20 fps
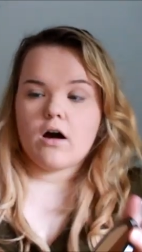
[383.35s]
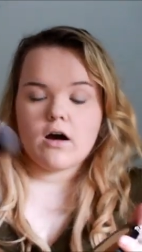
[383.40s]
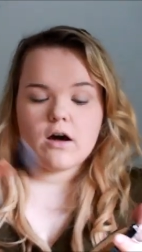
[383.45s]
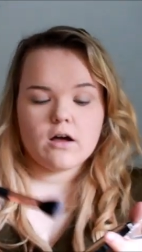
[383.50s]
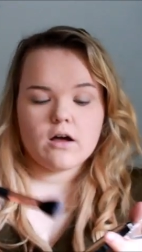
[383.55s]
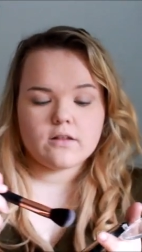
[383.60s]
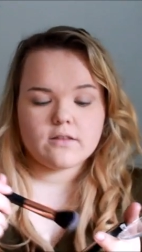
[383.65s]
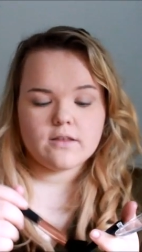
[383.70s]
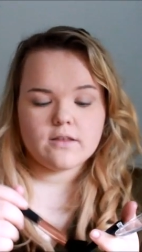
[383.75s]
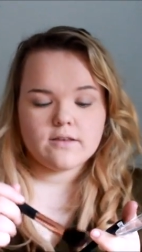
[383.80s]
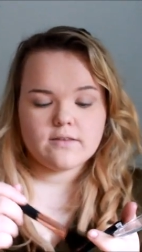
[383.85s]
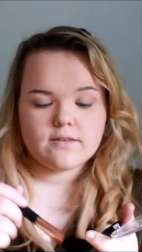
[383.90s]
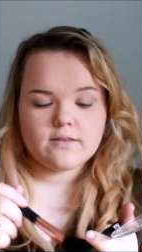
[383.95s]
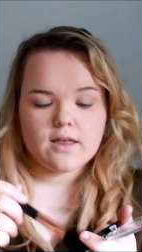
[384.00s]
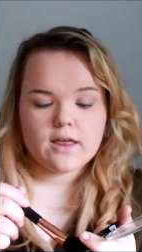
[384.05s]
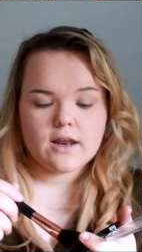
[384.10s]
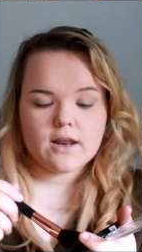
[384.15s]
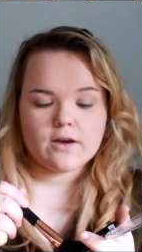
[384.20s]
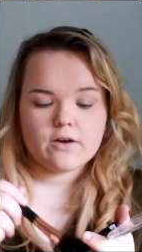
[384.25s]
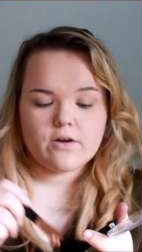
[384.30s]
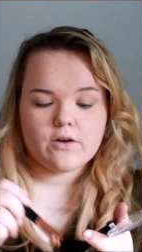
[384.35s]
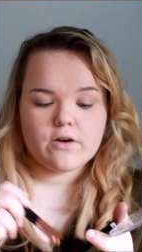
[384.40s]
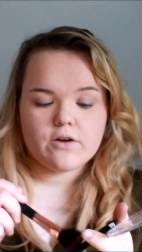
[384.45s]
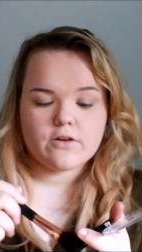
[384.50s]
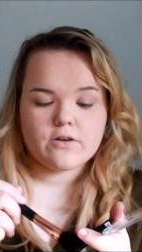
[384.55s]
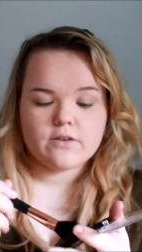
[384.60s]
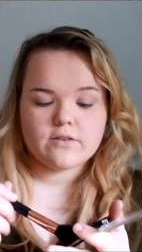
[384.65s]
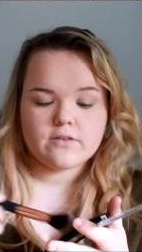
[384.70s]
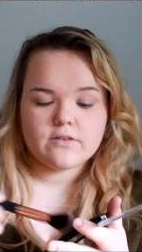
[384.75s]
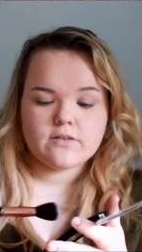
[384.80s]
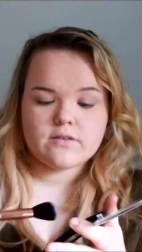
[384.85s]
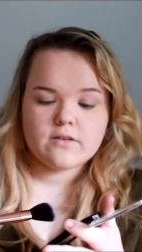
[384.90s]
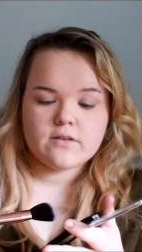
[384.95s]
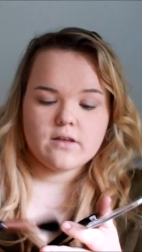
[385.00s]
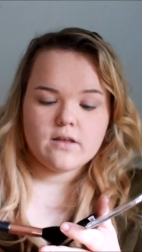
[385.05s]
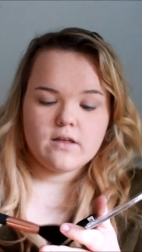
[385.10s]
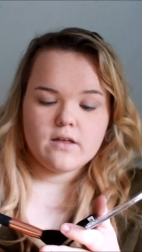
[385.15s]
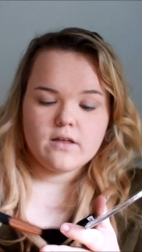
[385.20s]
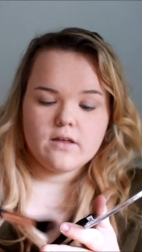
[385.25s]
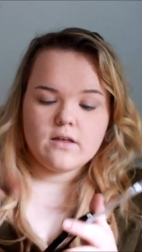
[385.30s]
on this, and I'm going to just
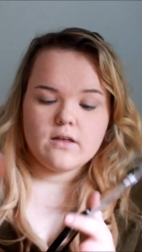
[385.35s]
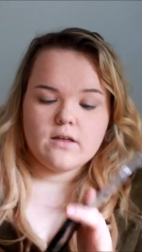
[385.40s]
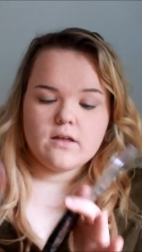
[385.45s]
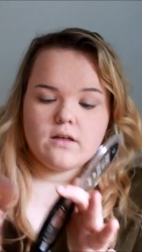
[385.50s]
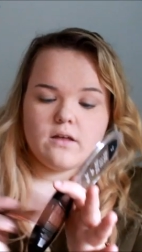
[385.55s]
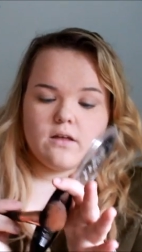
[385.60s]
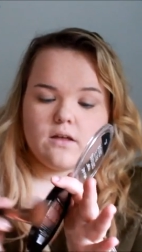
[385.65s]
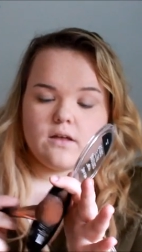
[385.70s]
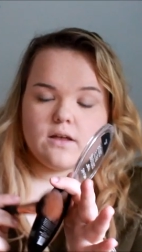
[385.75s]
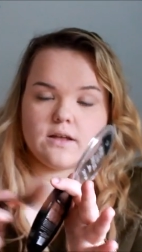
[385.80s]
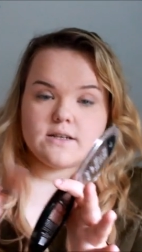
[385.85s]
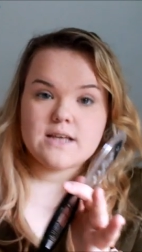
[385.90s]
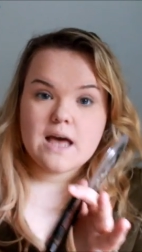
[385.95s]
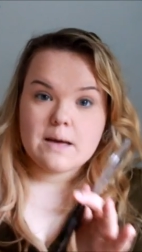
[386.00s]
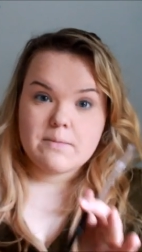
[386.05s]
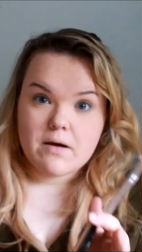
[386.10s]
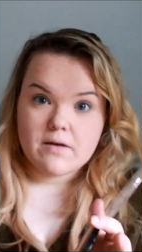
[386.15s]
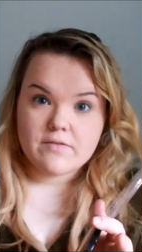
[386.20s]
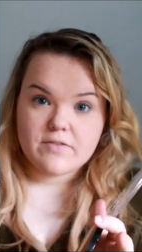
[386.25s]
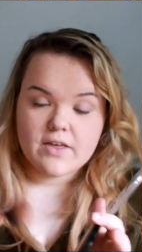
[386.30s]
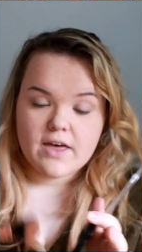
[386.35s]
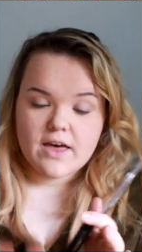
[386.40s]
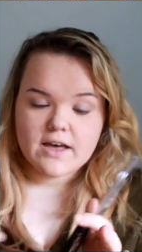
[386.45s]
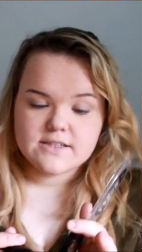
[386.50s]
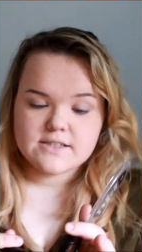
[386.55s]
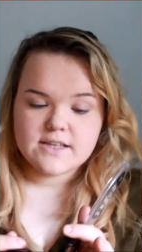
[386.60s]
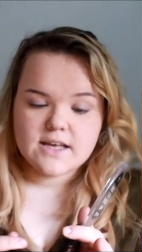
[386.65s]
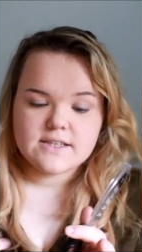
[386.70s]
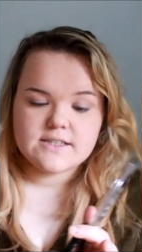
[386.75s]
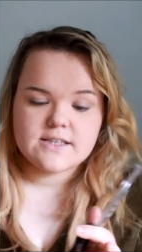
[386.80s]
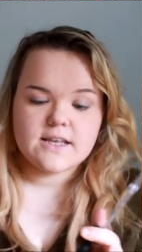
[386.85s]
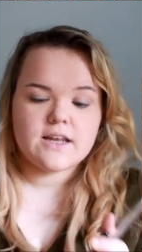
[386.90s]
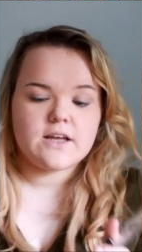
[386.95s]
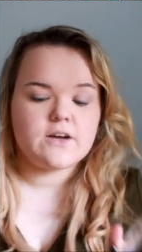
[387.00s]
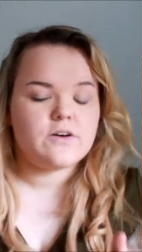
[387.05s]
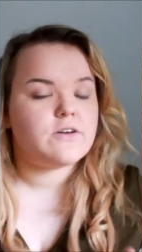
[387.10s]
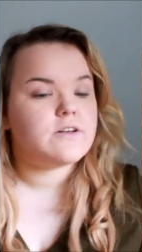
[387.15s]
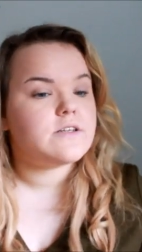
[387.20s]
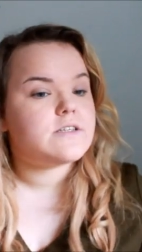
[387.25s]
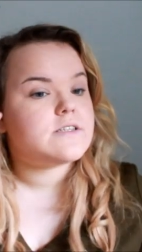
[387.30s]
tap off the excess, and I'm
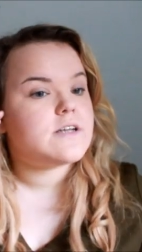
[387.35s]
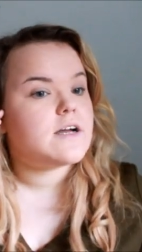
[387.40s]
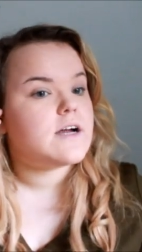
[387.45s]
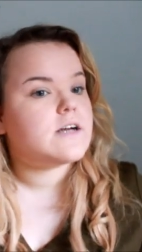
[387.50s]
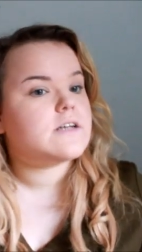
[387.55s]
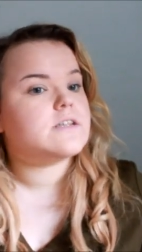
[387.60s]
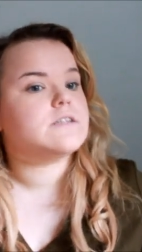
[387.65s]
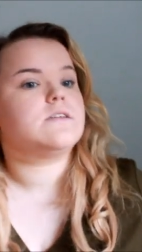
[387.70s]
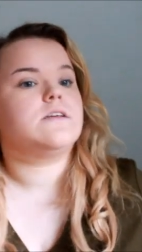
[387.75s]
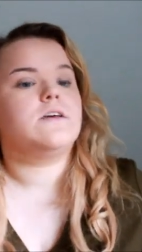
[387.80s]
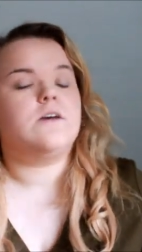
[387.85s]
going to start